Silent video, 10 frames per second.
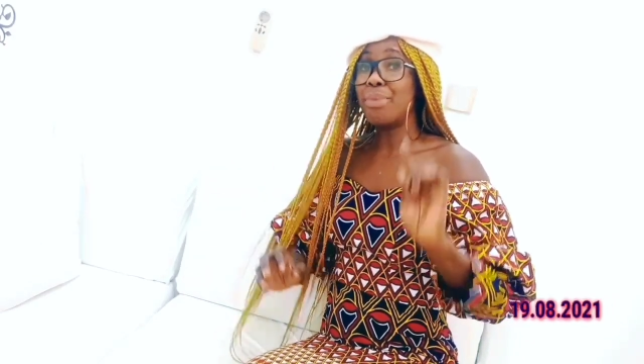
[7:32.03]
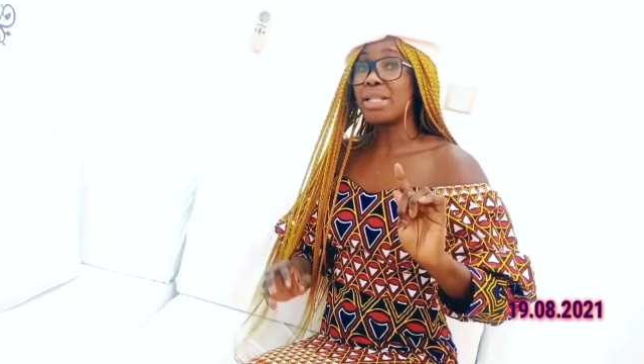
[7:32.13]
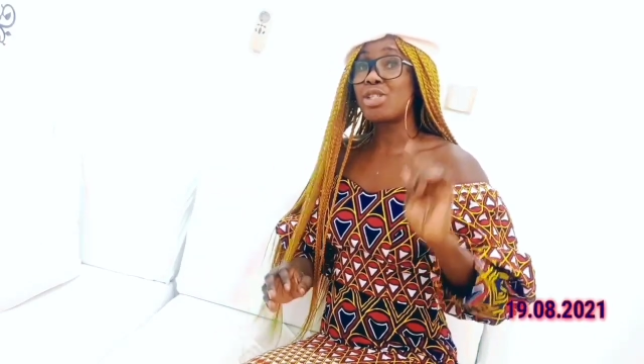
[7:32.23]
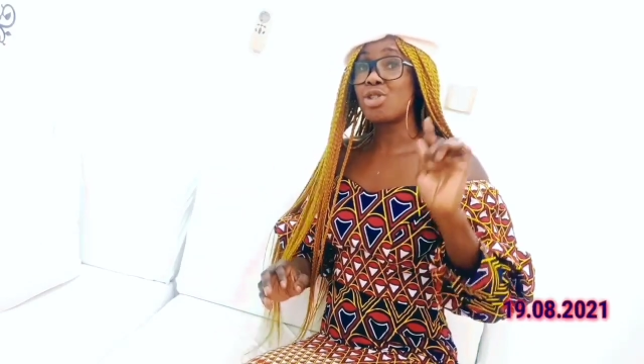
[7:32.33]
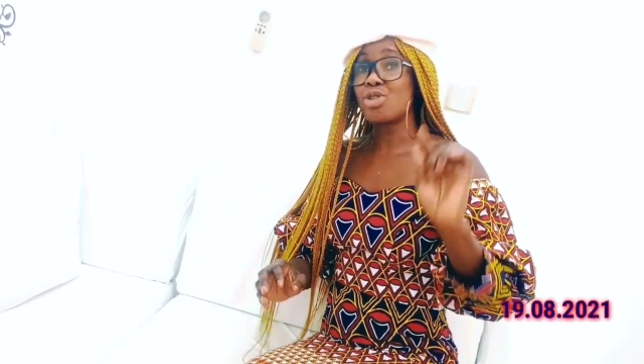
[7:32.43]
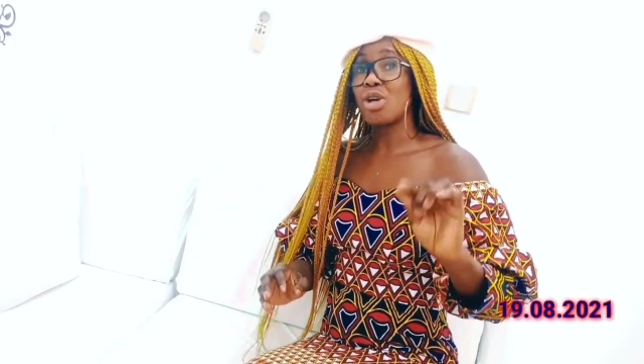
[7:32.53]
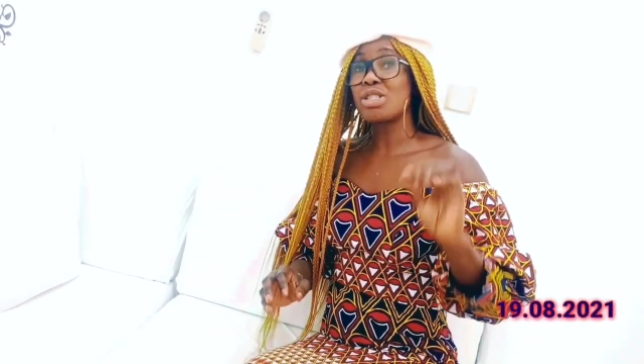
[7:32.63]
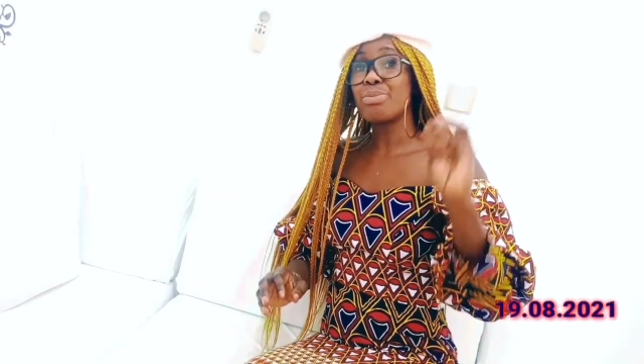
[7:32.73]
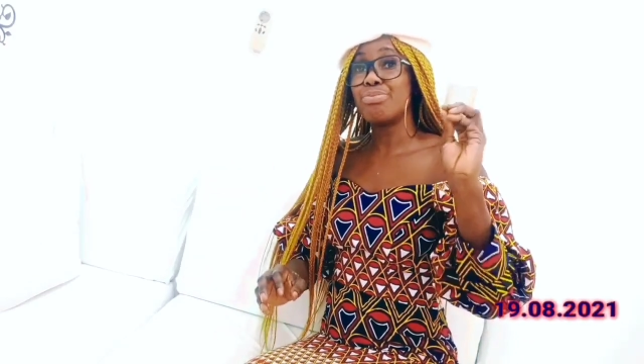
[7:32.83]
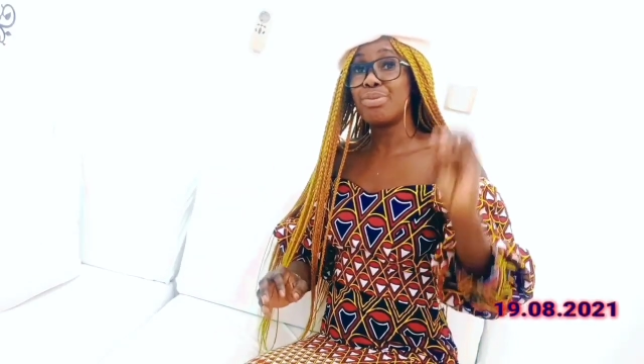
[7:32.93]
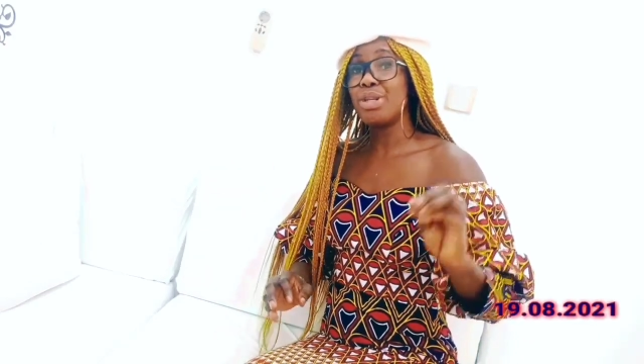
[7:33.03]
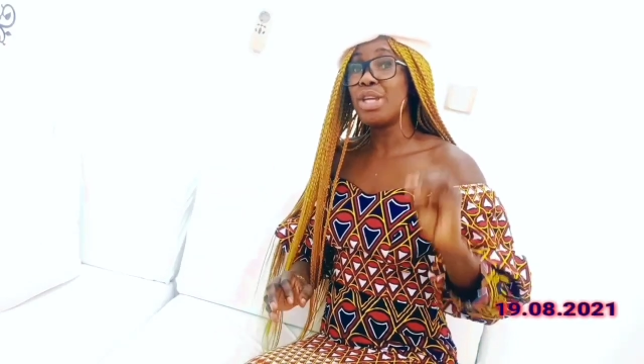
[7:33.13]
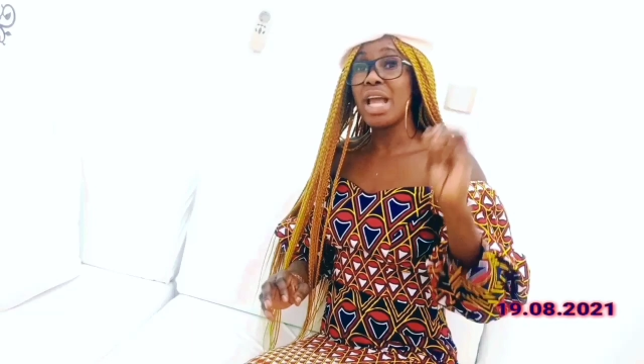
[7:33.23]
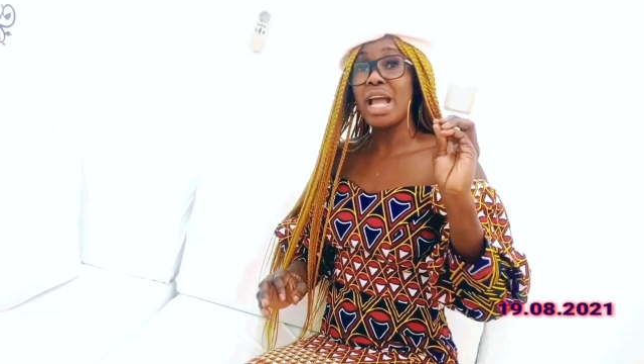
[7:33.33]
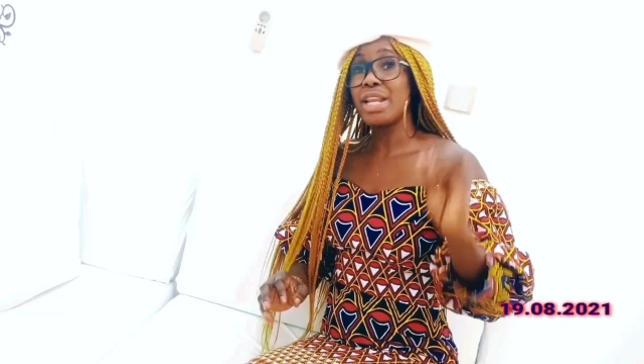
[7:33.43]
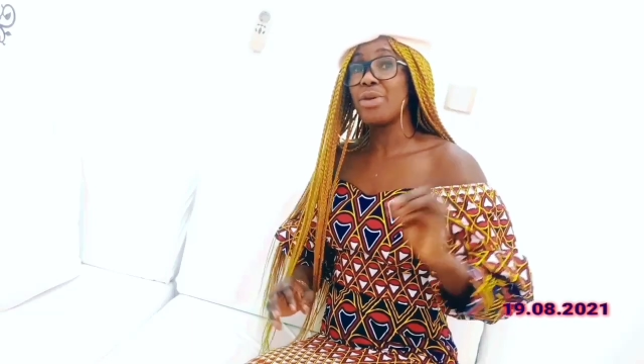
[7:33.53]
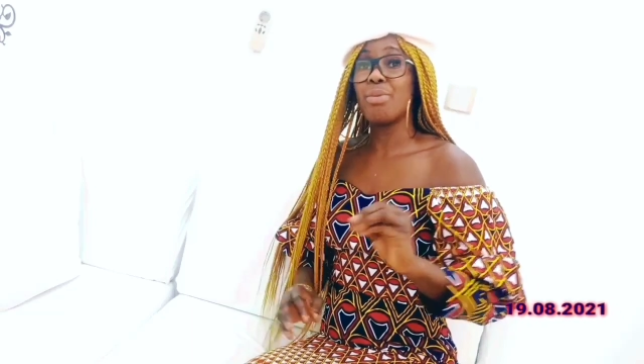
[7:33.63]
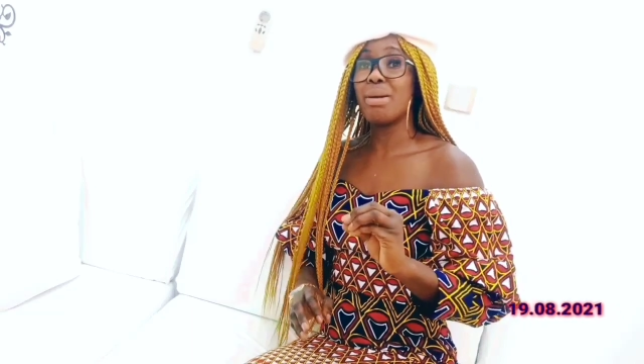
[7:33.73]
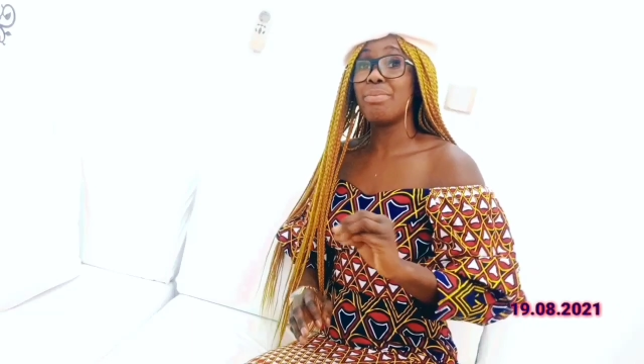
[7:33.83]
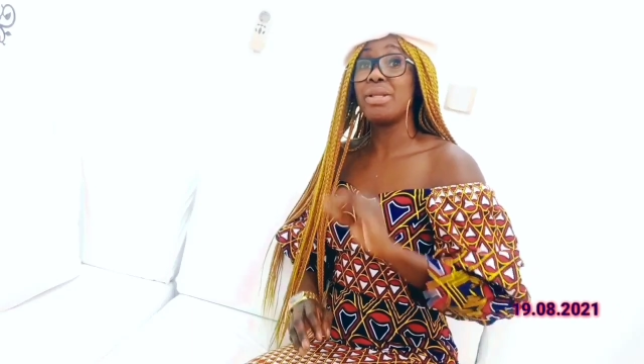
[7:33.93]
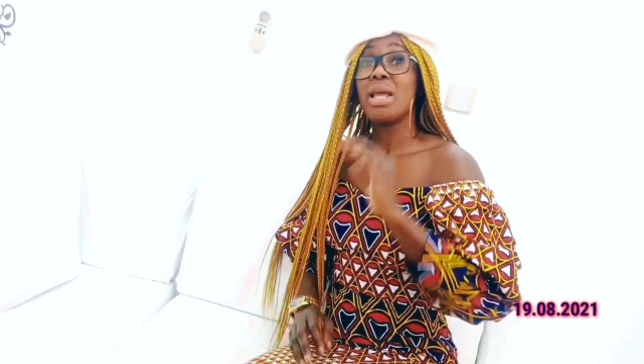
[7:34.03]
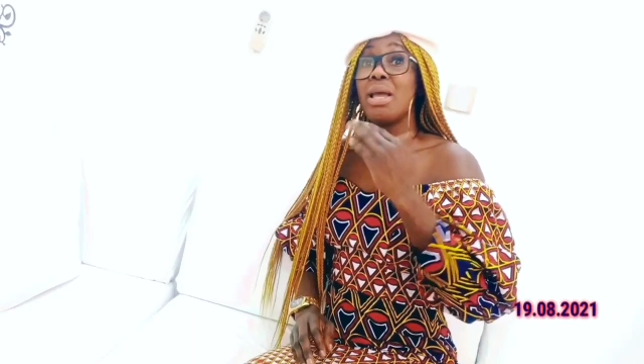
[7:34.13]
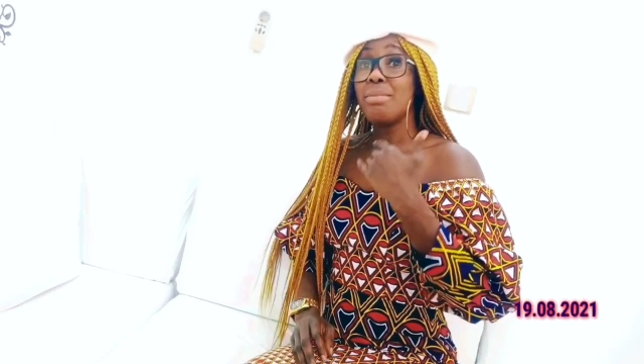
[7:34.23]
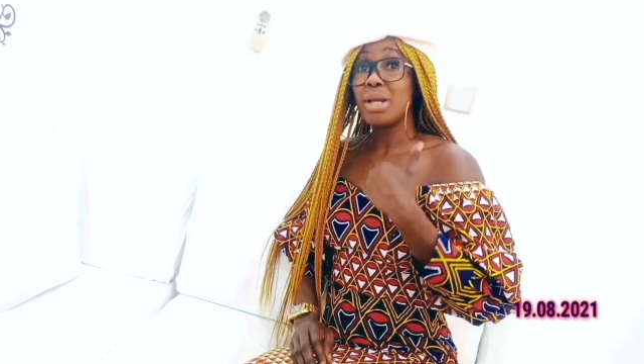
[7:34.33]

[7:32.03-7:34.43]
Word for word: but don't bully any human being,